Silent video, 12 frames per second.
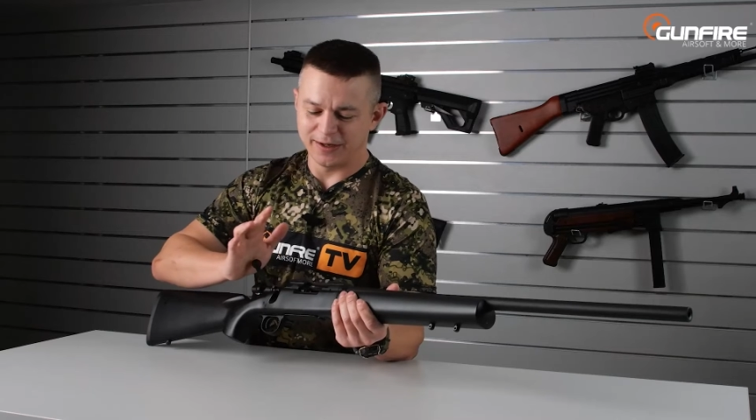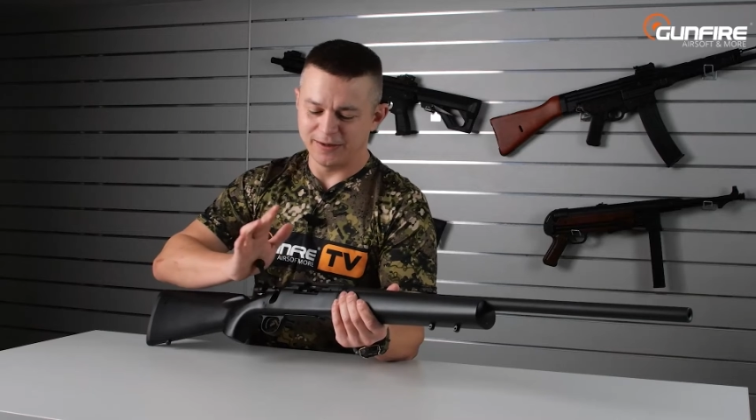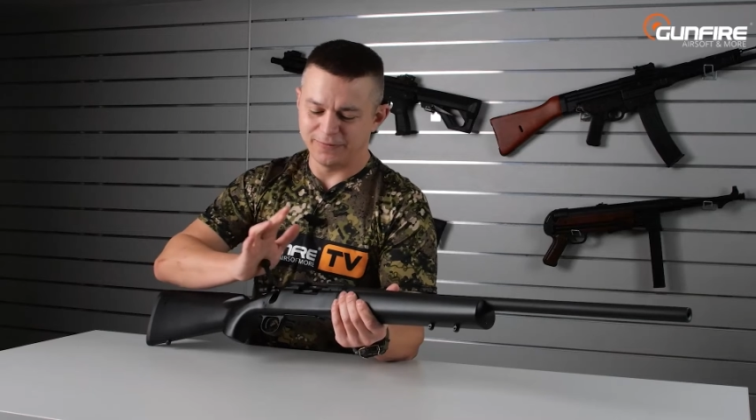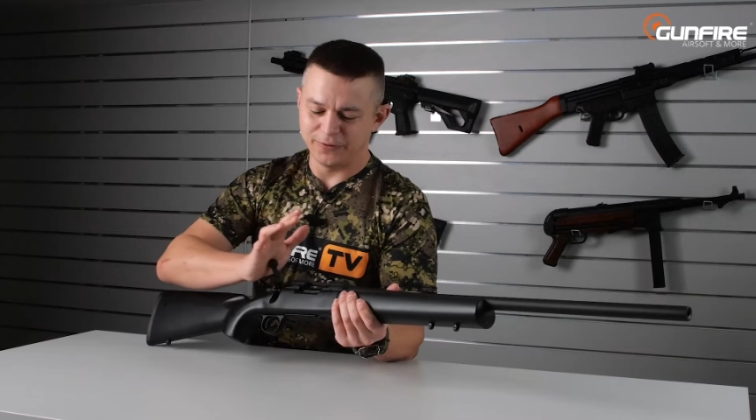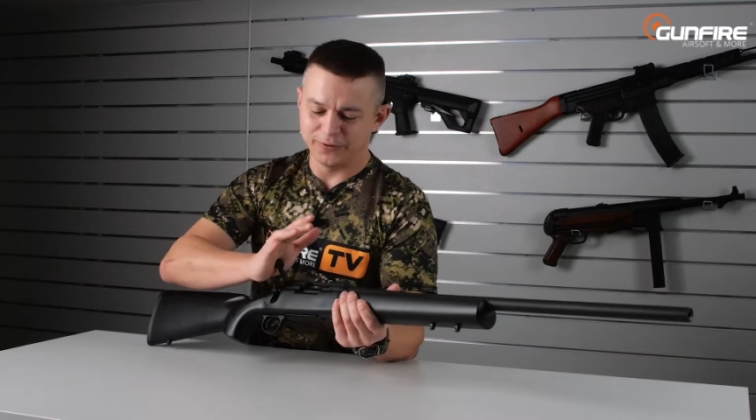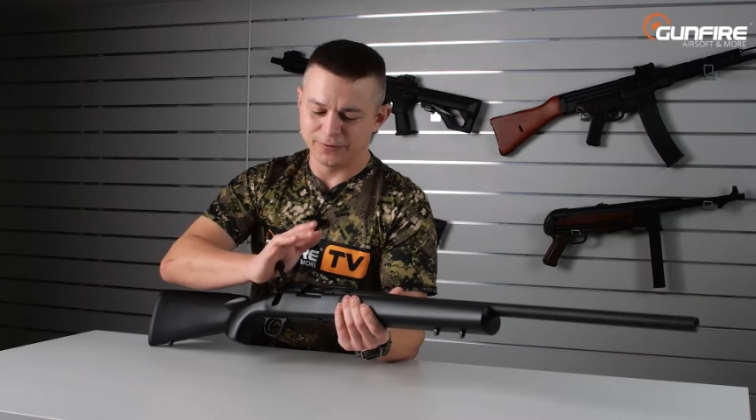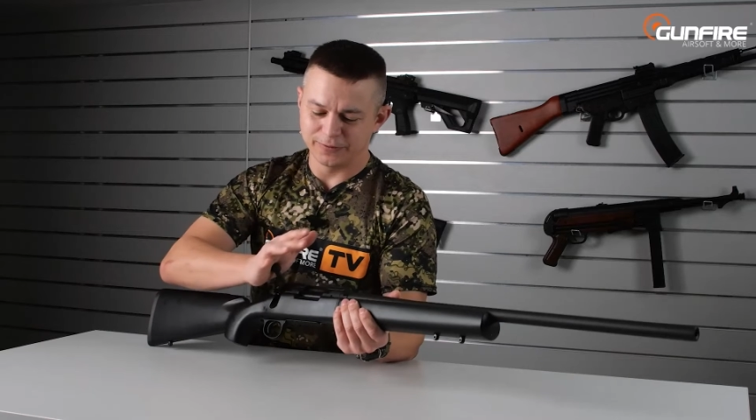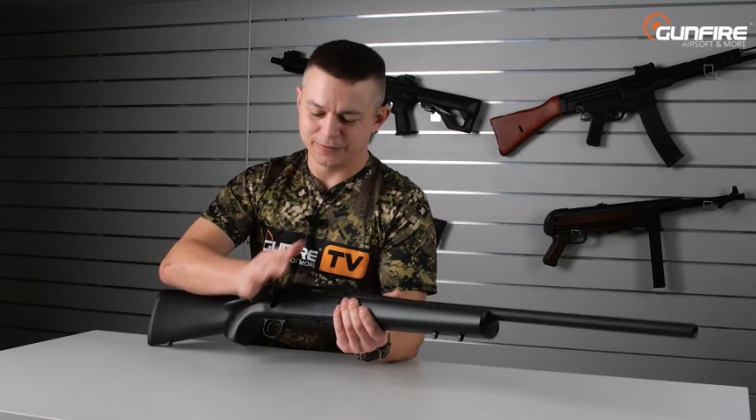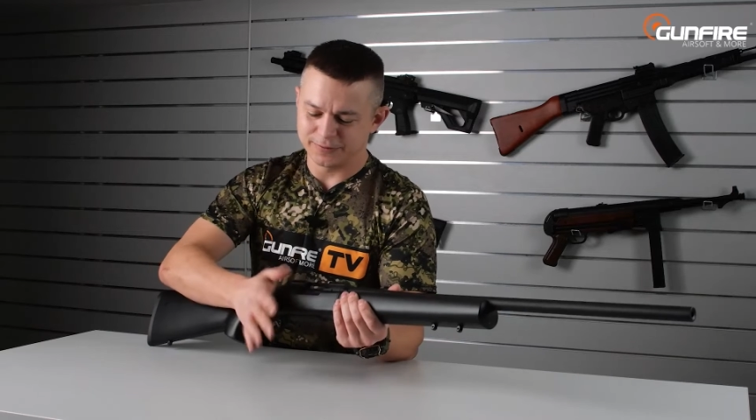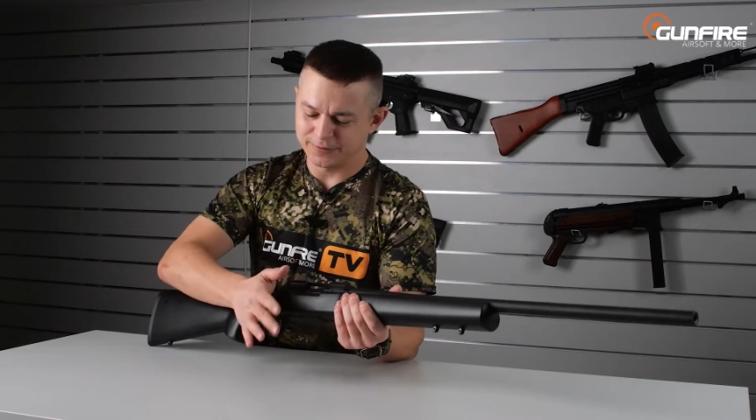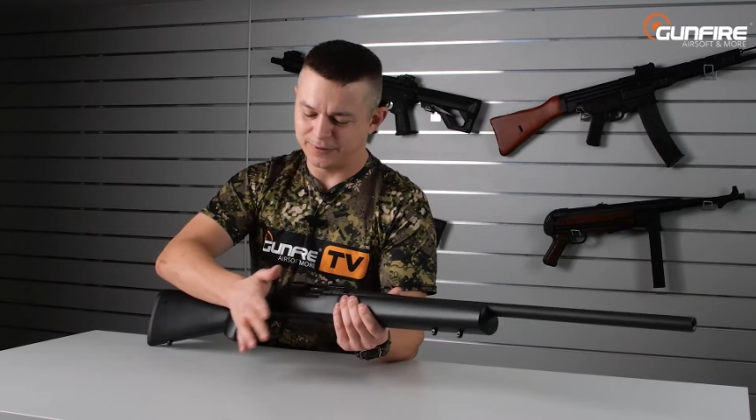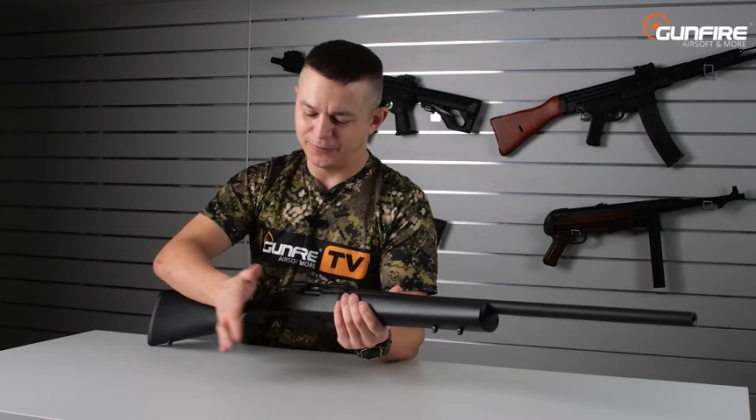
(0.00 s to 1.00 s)
If
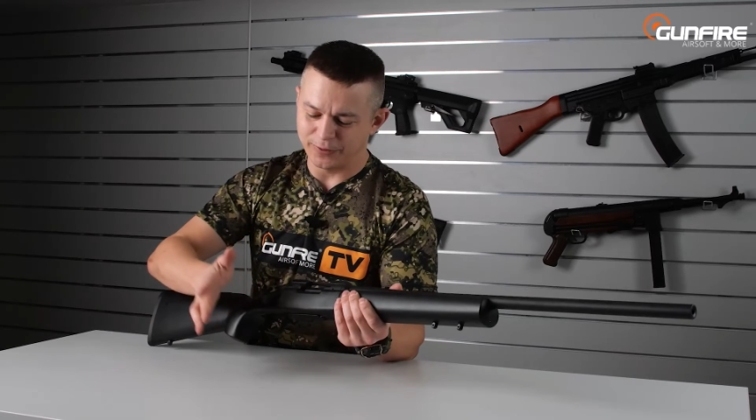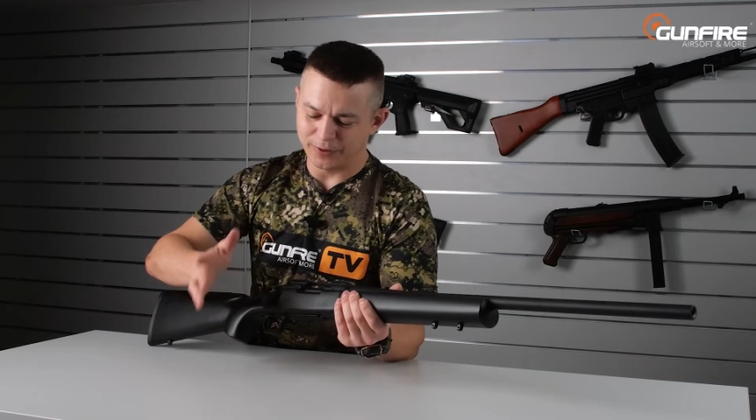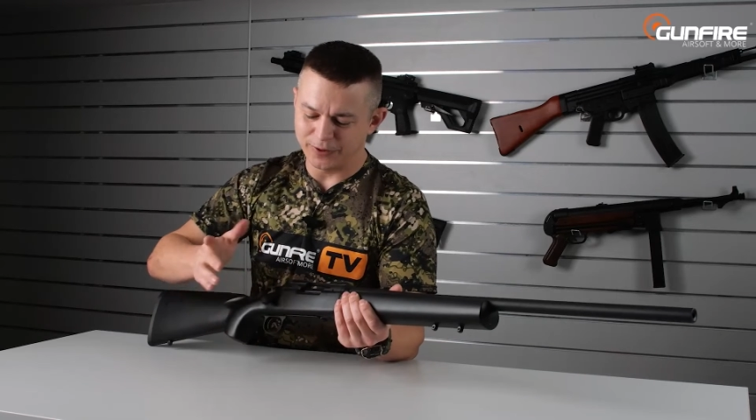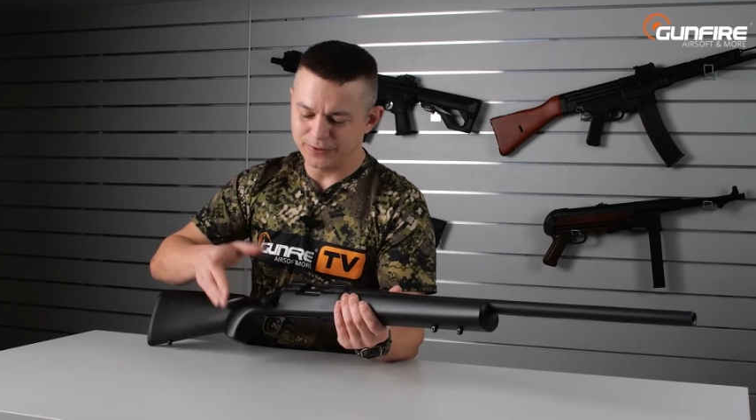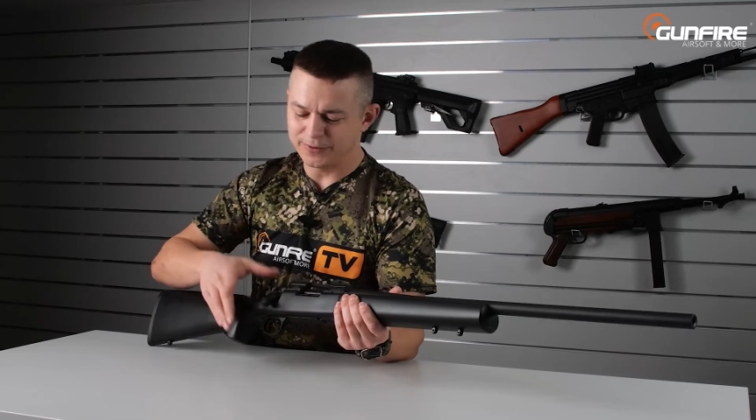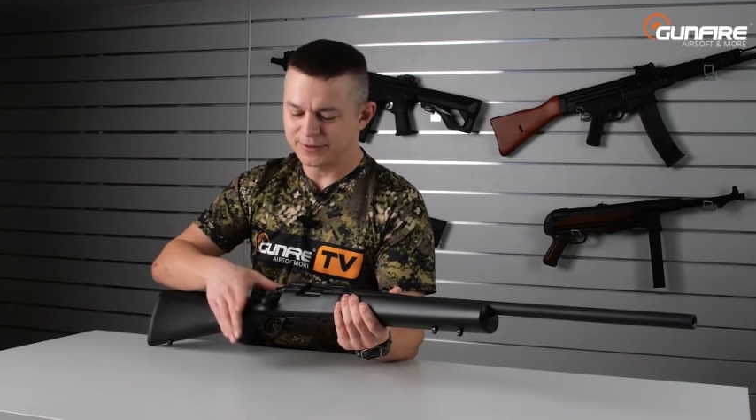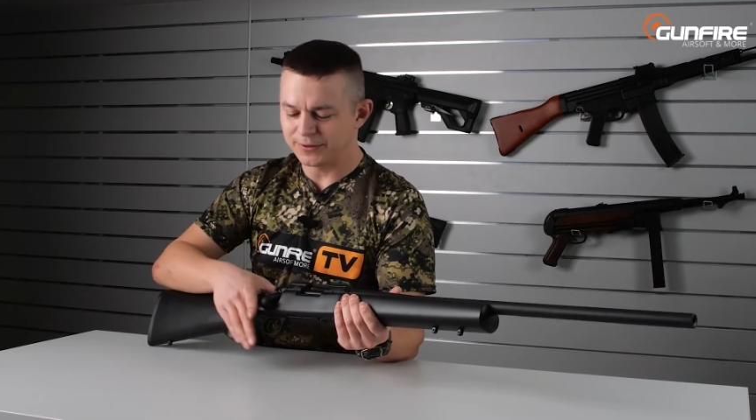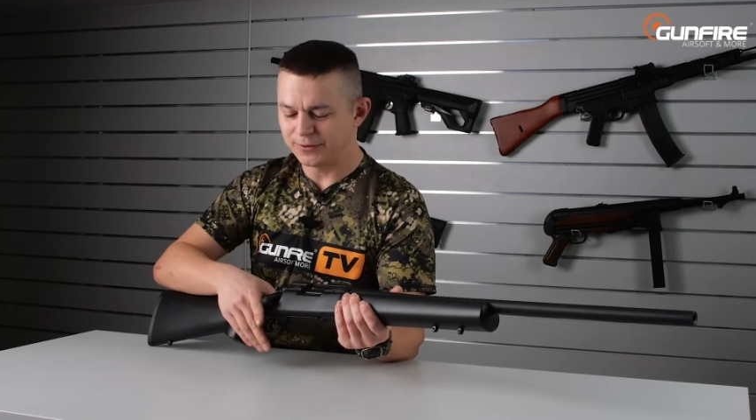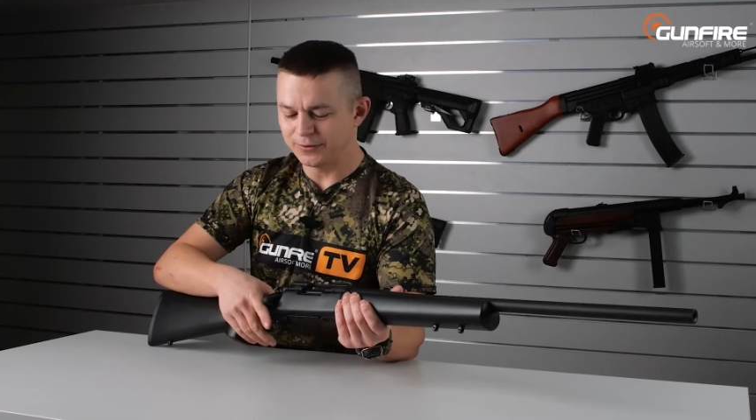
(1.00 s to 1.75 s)
you are used